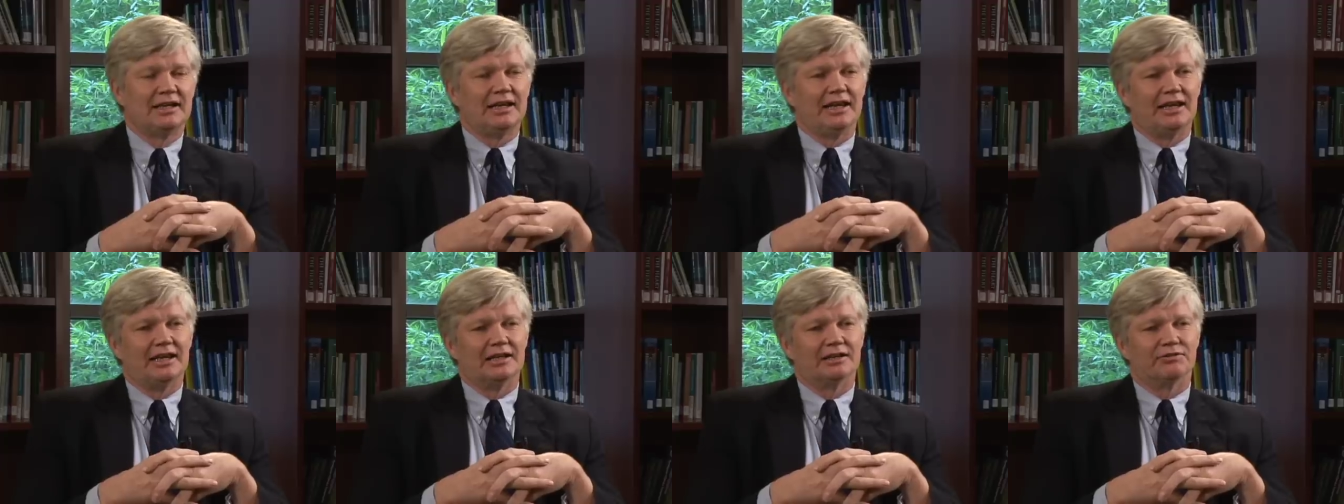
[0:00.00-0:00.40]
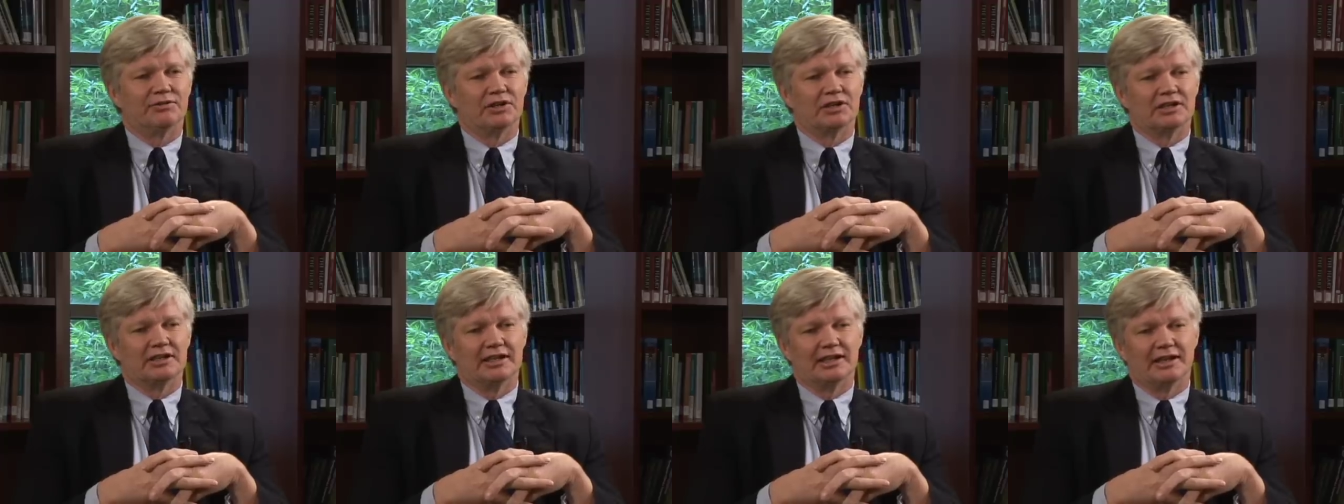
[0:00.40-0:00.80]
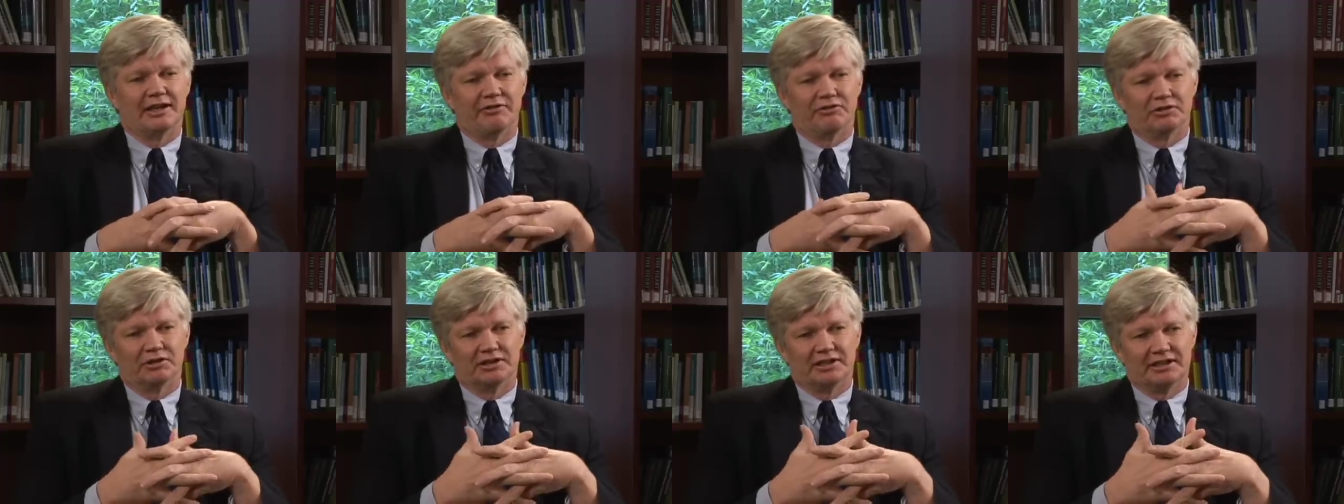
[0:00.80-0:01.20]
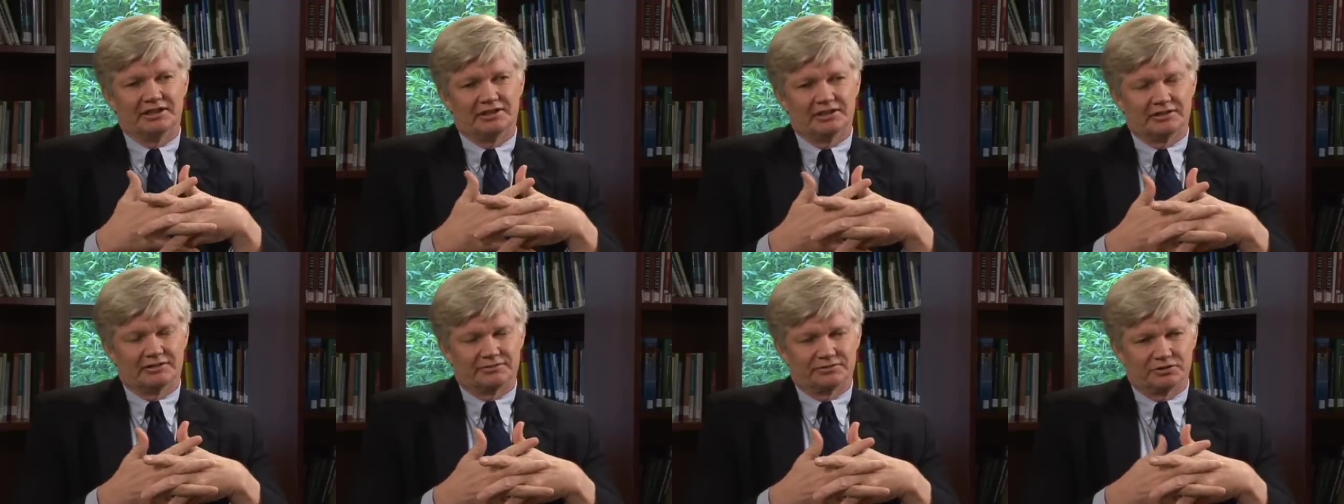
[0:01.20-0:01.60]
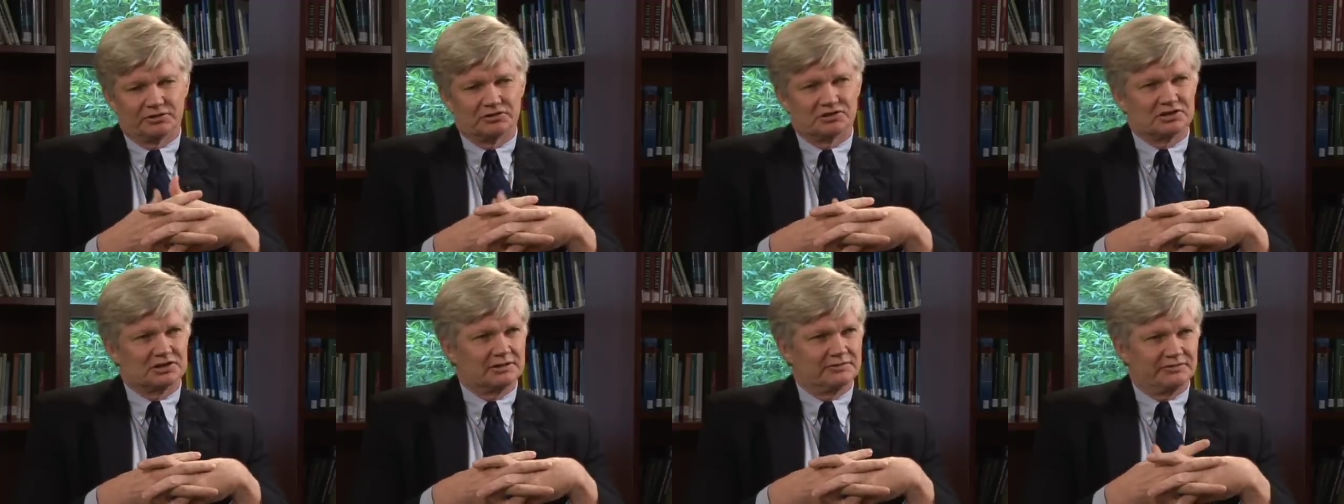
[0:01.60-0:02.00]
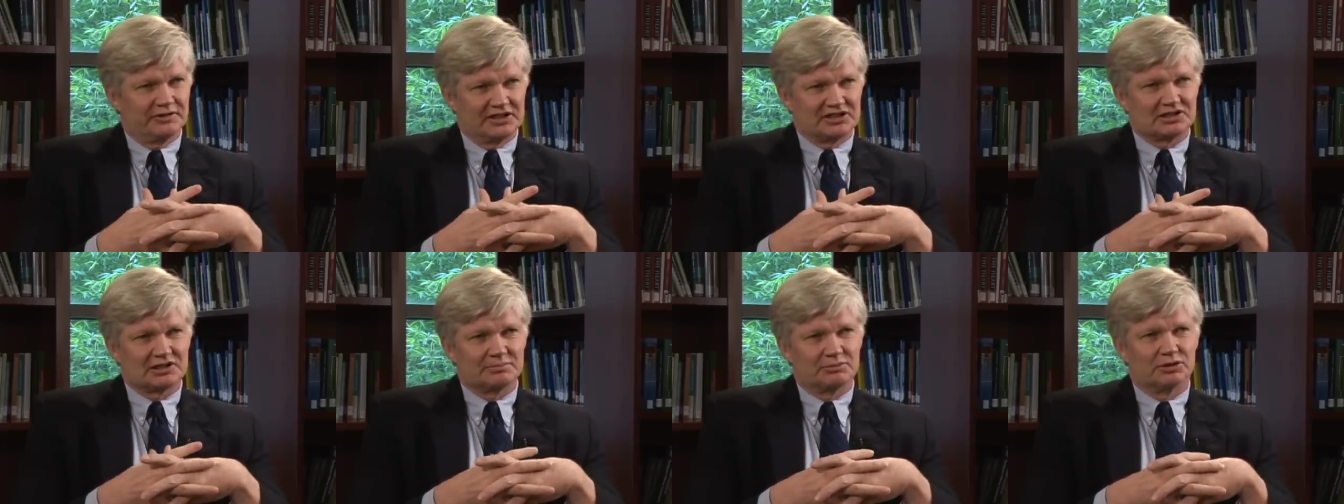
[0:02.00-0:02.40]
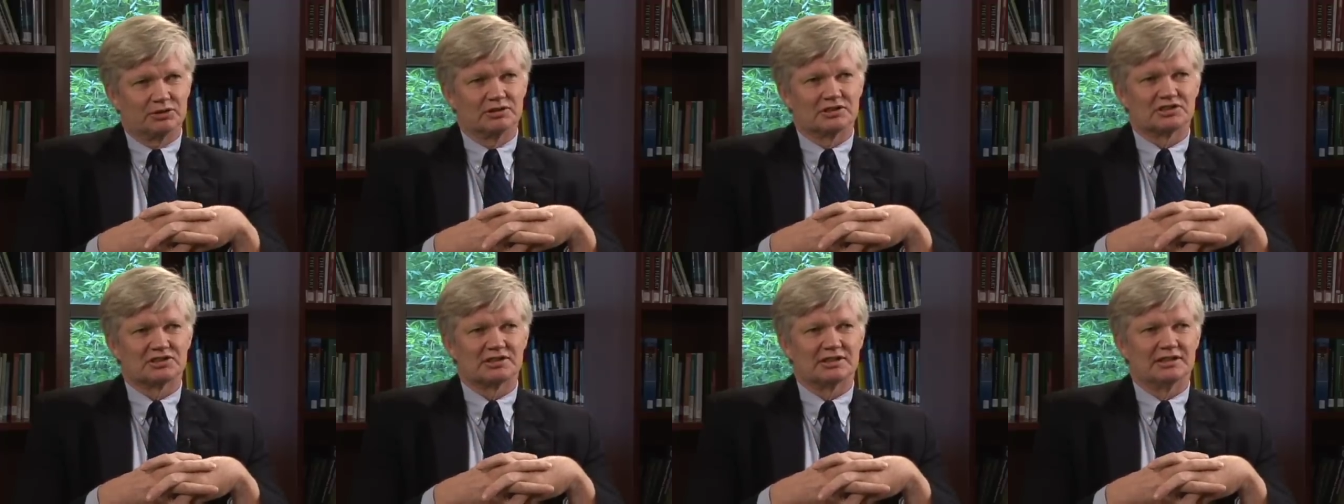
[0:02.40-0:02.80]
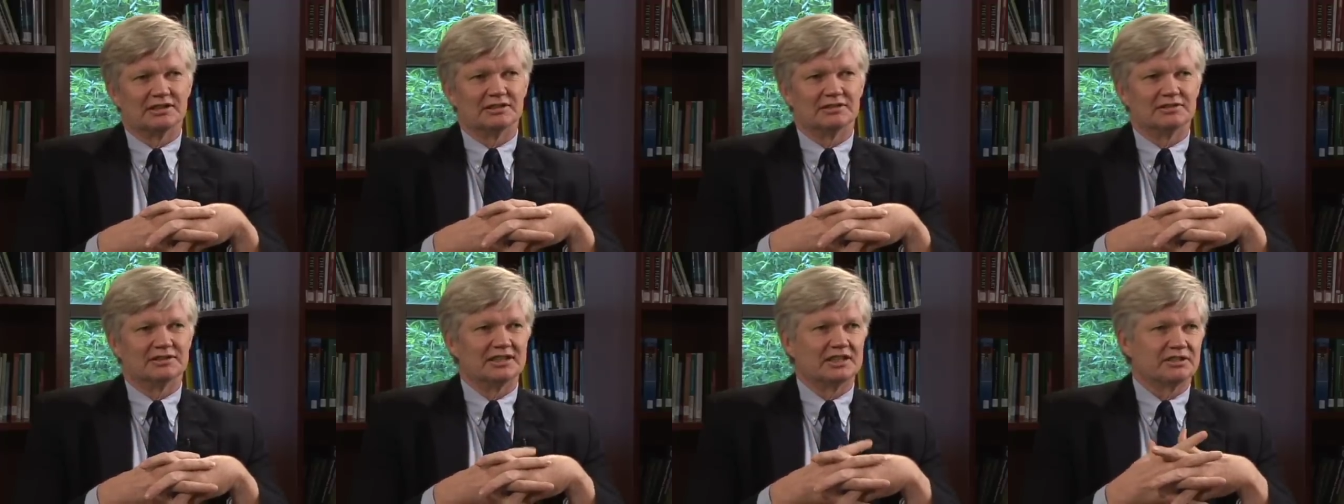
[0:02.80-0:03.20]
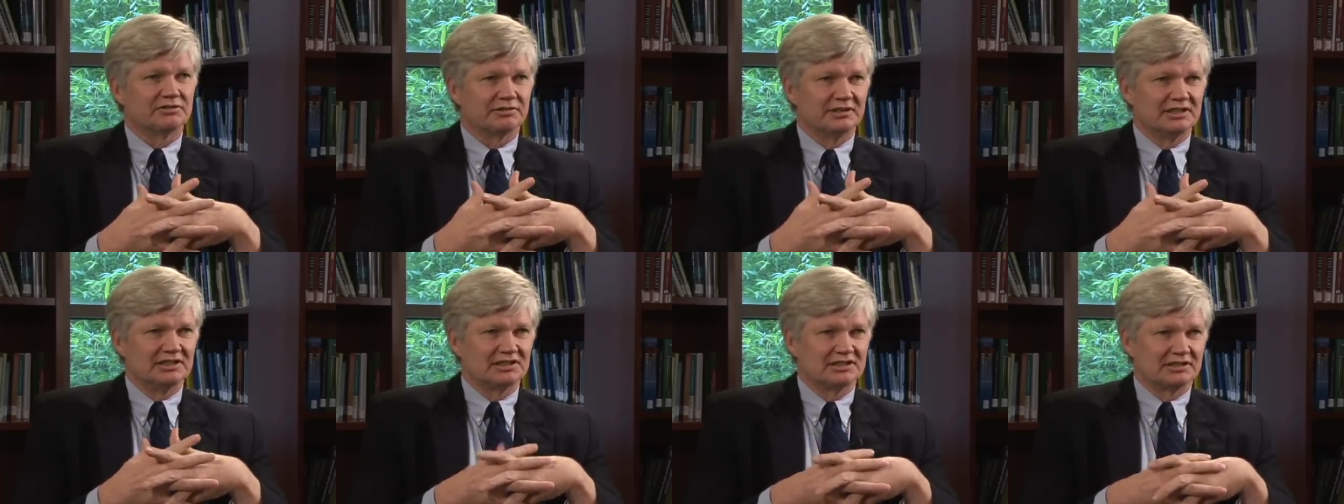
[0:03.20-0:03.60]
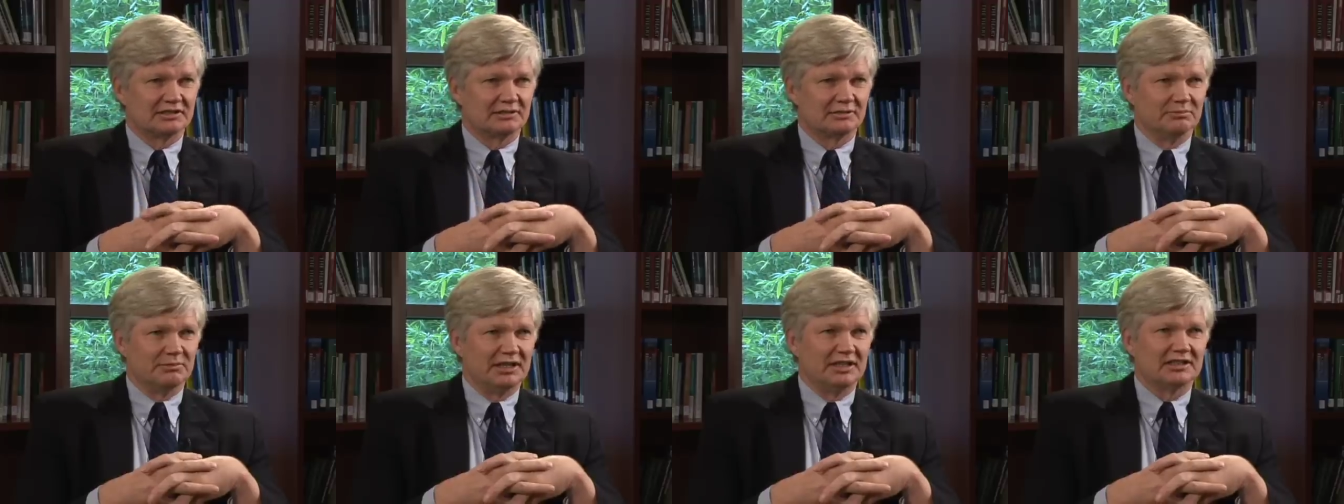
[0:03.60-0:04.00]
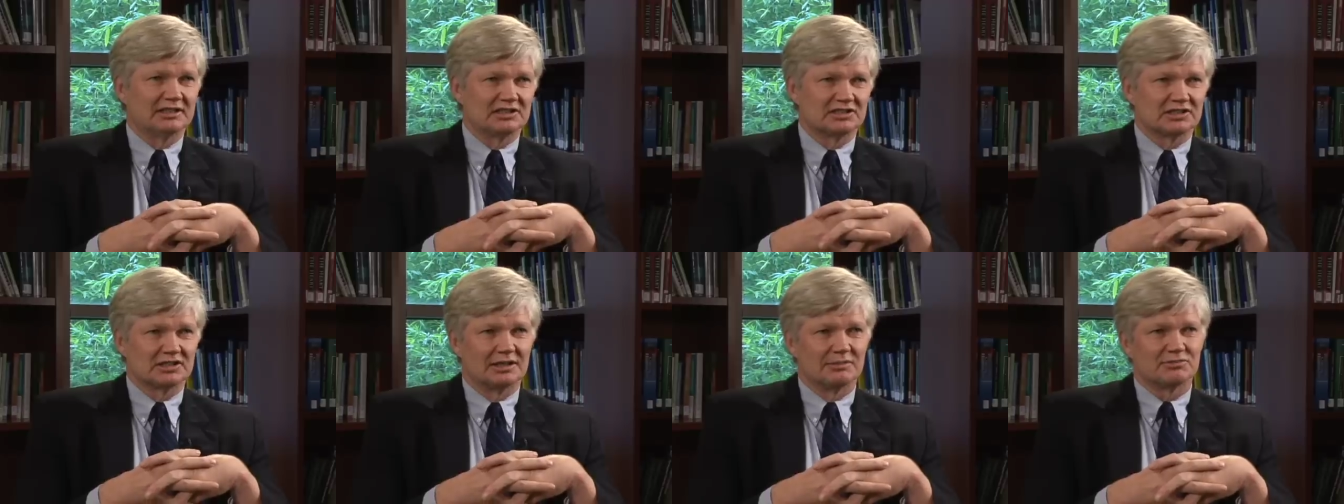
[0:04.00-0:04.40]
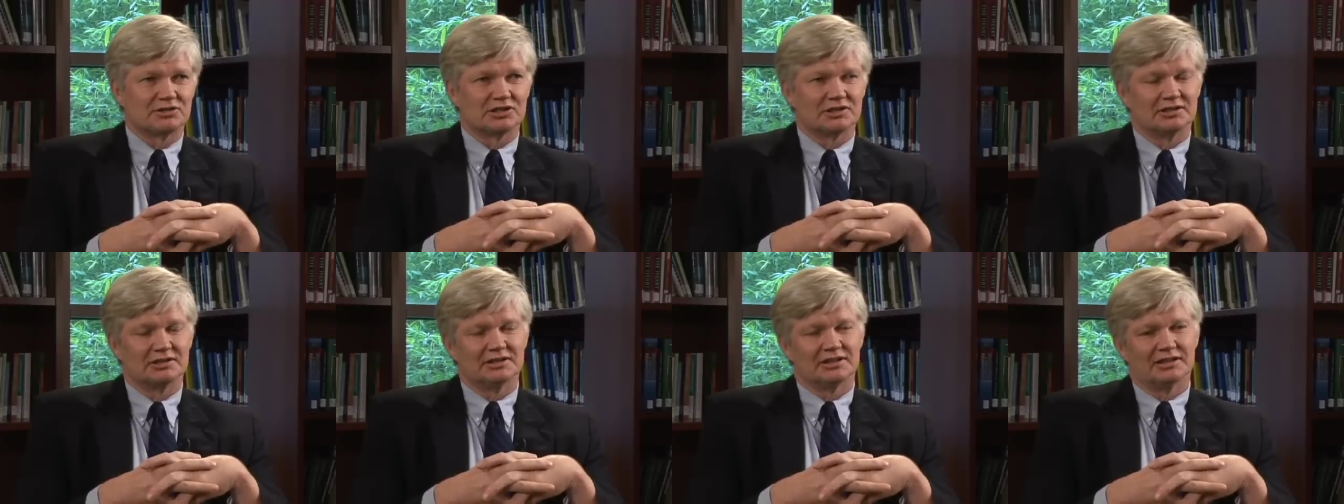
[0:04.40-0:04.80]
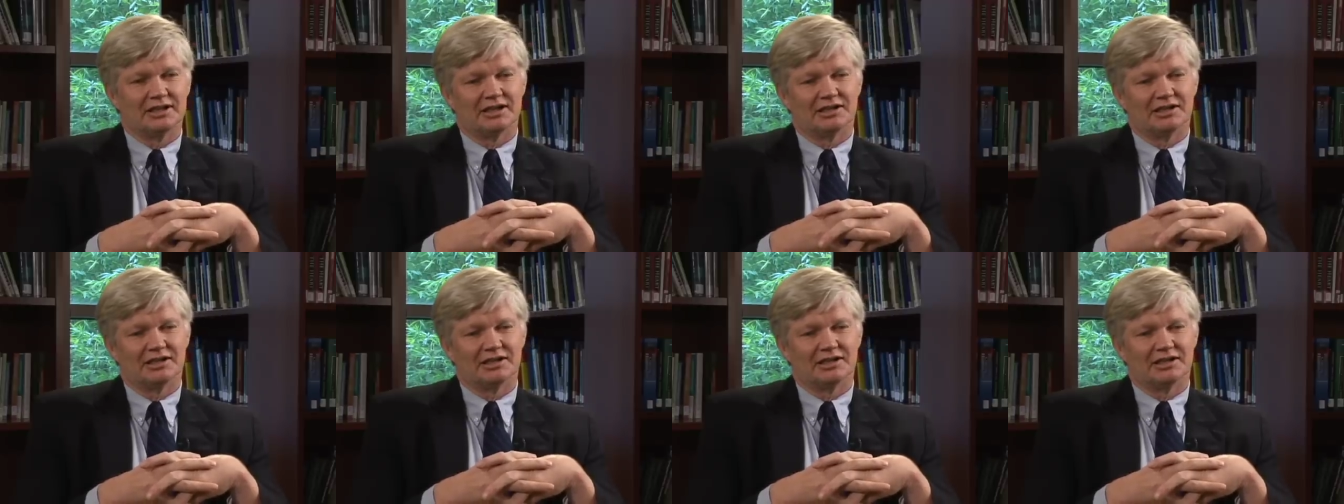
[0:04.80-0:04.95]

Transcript: and if we could get everyone to eat their fruits and vegetables and decrease their meat consumption,